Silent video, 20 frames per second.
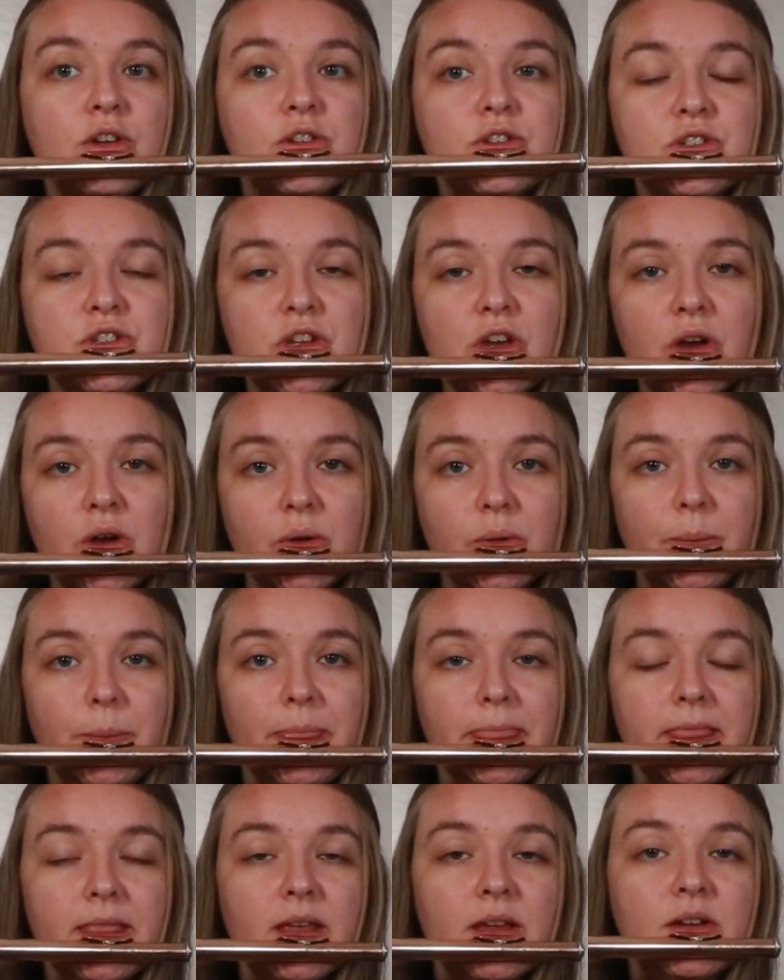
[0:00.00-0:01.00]
So
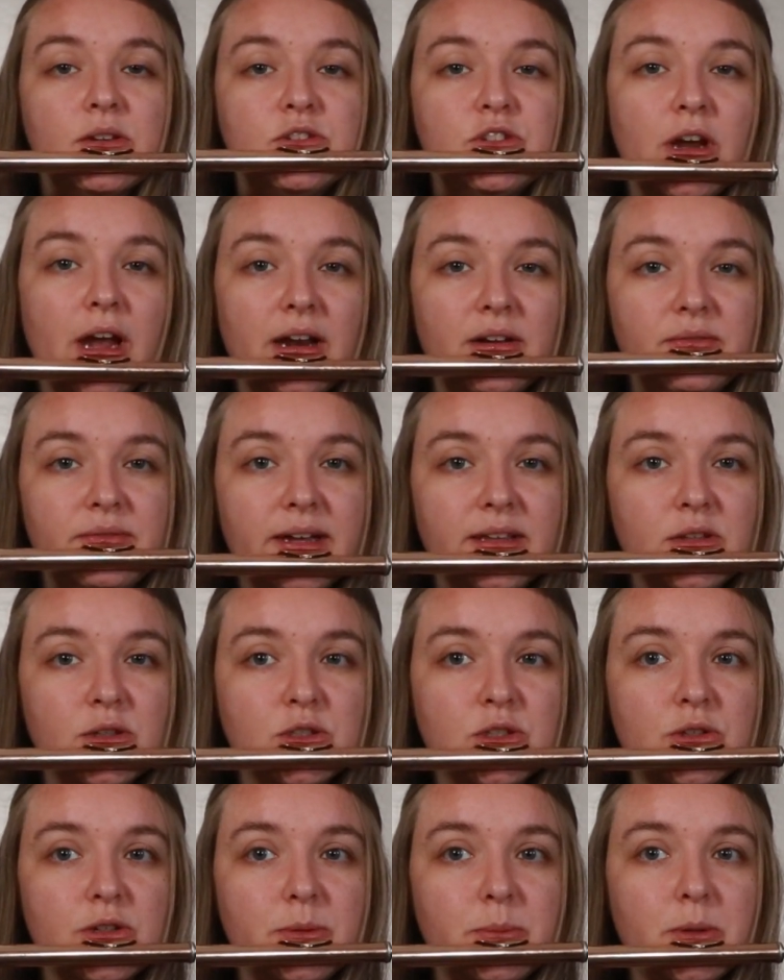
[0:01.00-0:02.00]
try to find
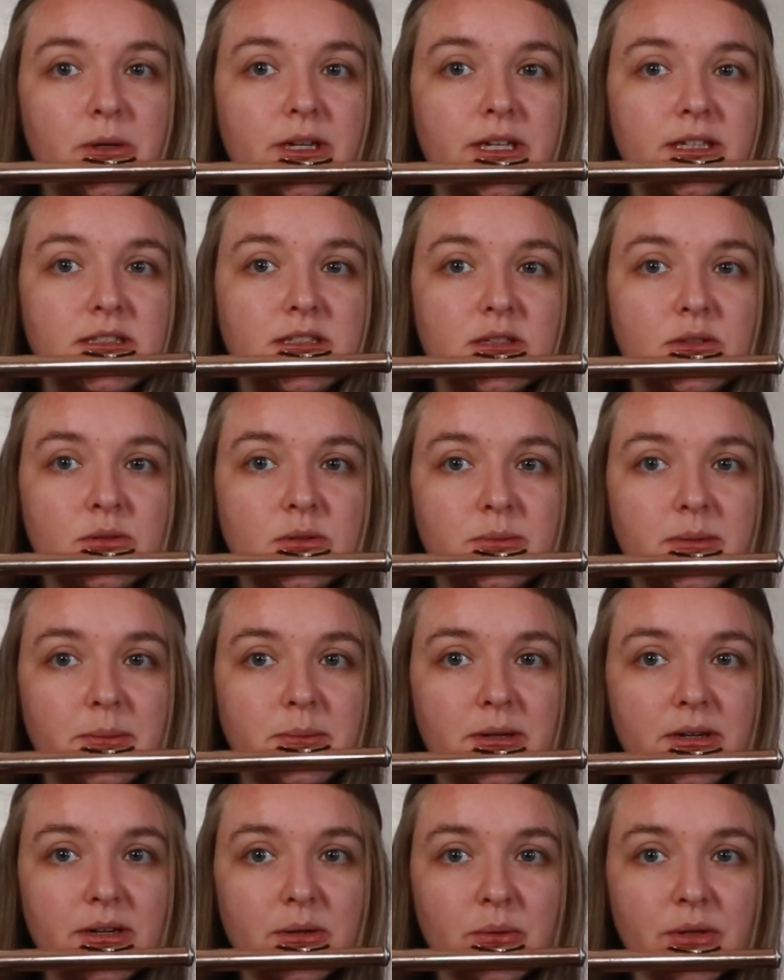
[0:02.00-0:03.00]
those 3 points.
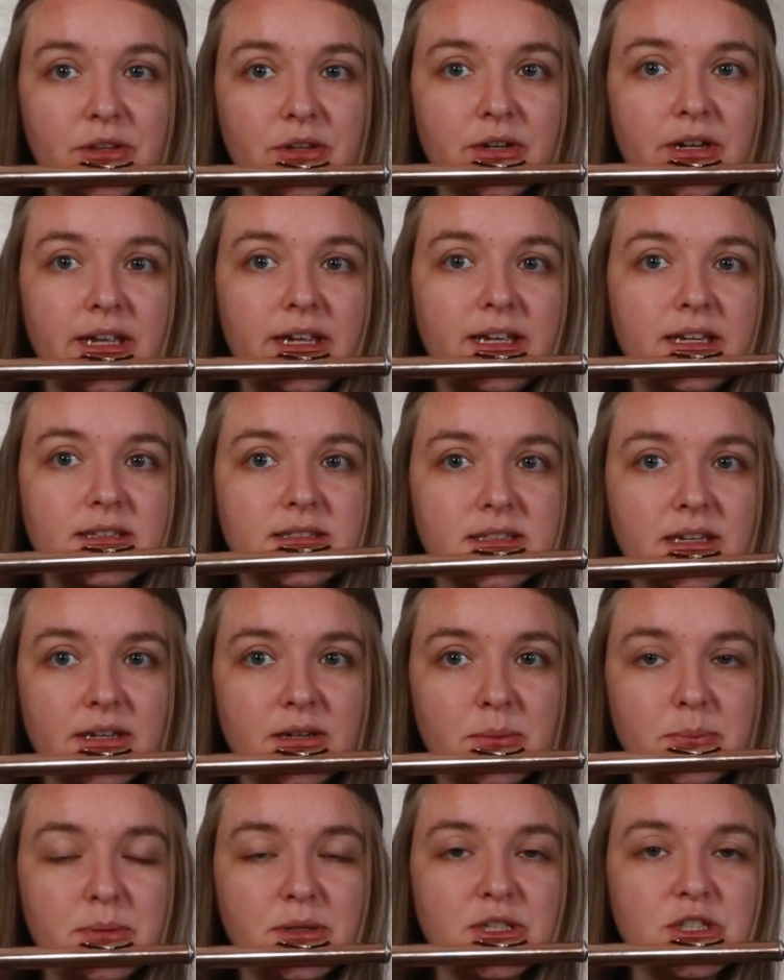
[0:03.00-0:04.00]
Remember, with your hands kind
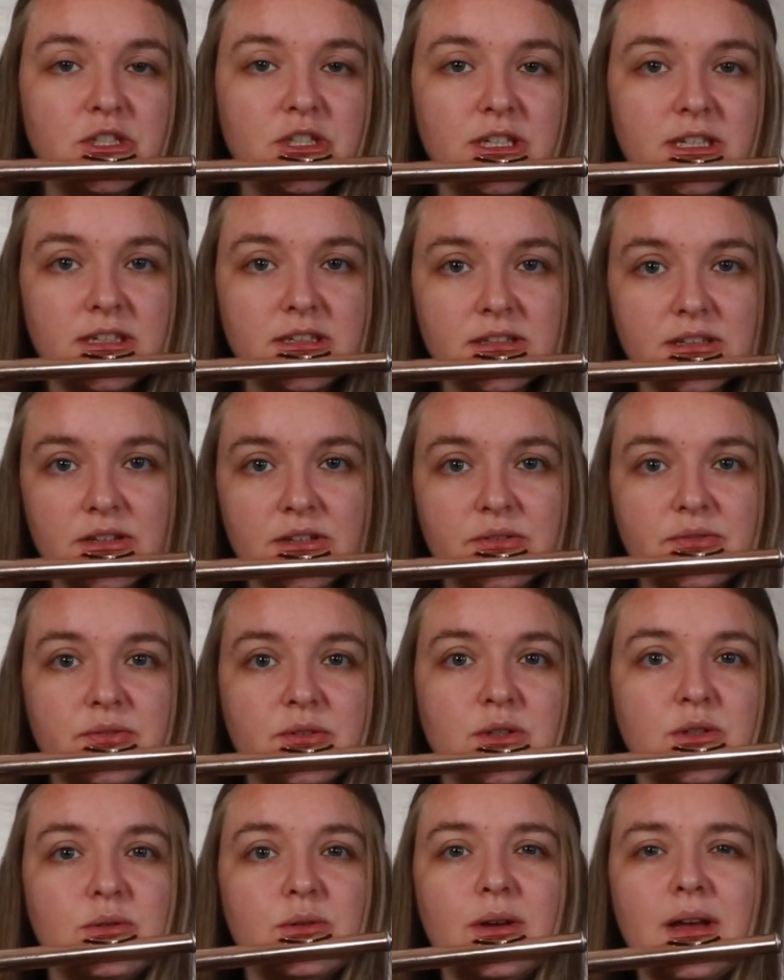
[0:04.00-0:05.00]
of push into the
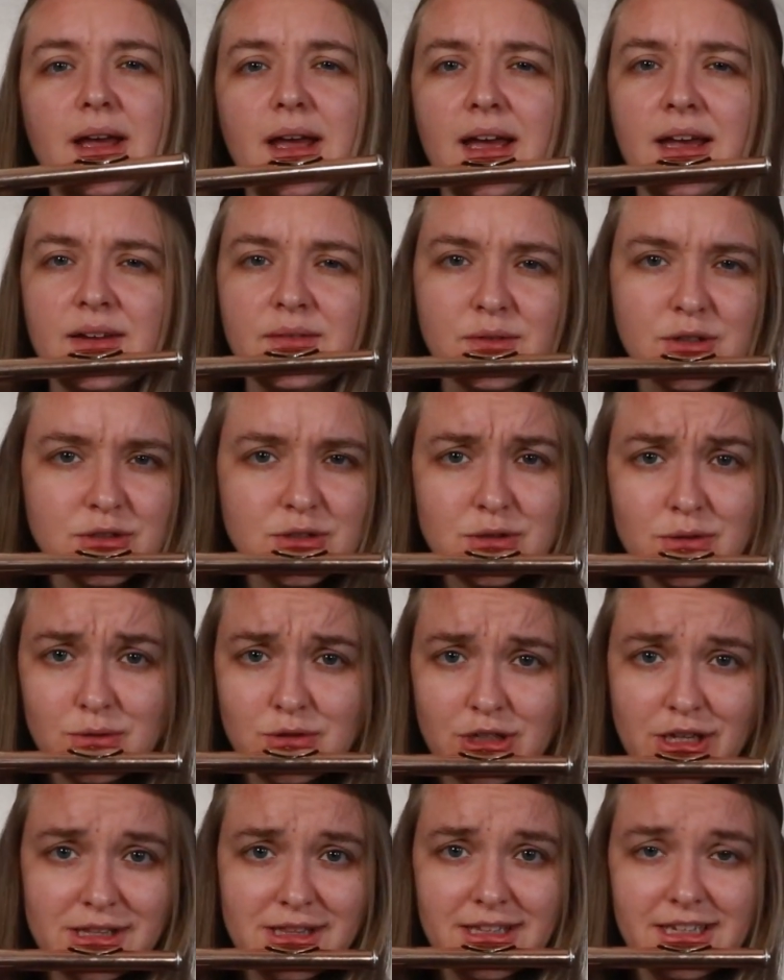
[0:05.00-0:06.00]
flute ever so
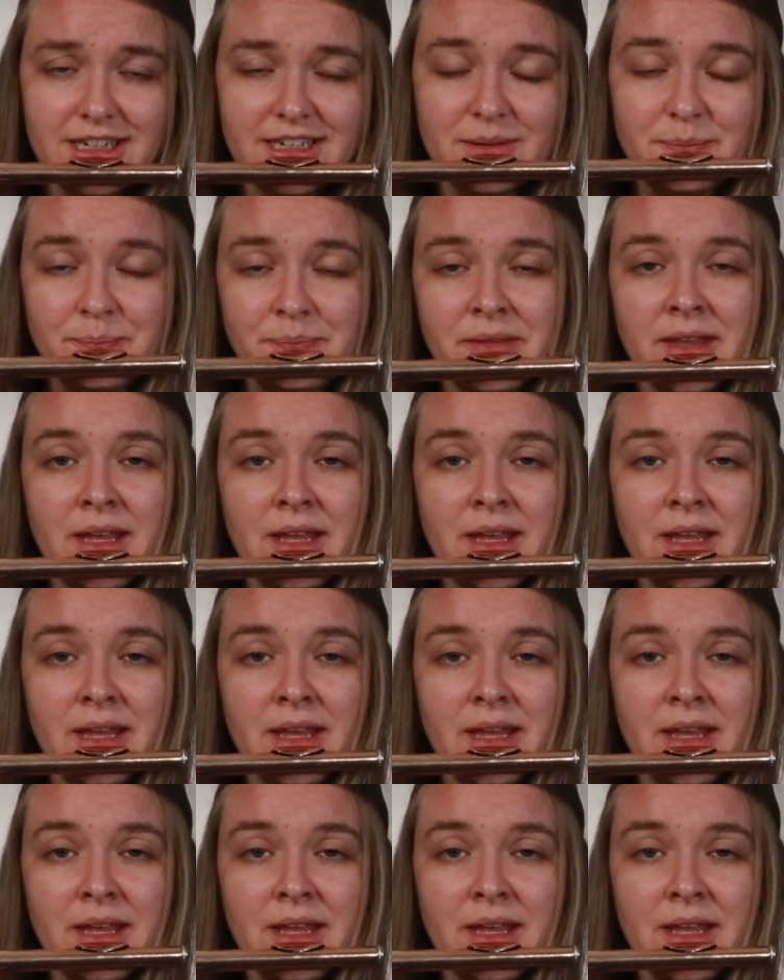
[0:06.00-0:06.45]
gently.